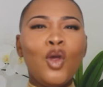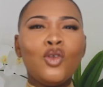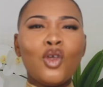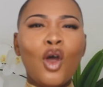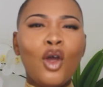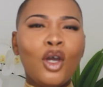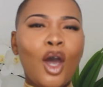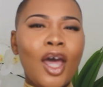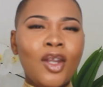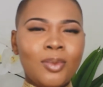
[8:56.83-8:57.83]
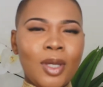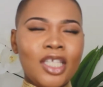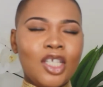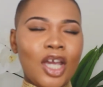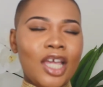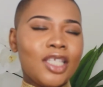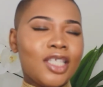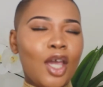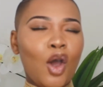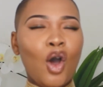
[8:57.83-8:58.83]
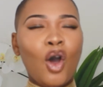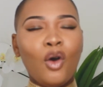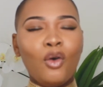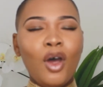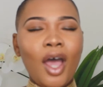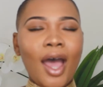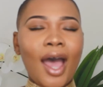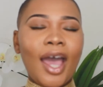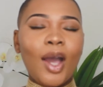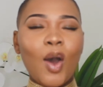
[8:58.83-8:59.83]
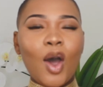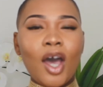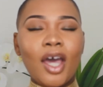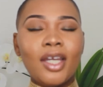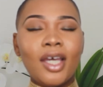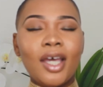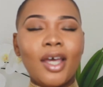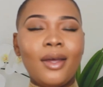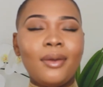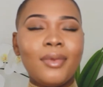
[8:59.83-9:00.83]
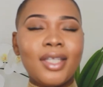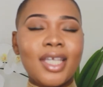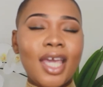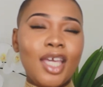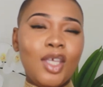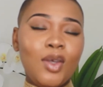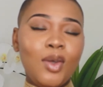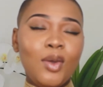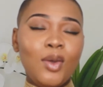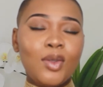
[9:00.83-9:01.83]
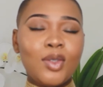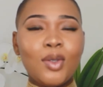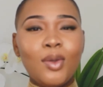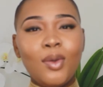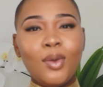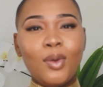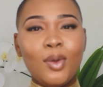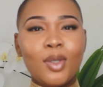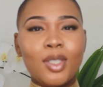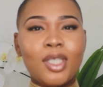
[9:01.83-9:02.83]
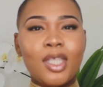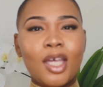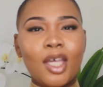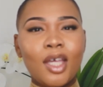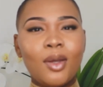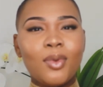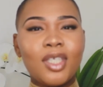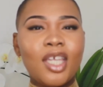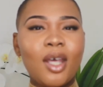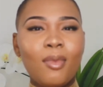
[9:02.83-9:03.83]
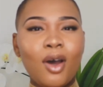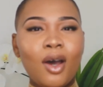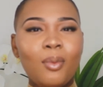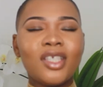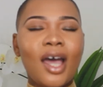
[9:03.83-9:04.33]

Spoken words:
So Carlos basically tried to say, oh, I can't take you to the cinema because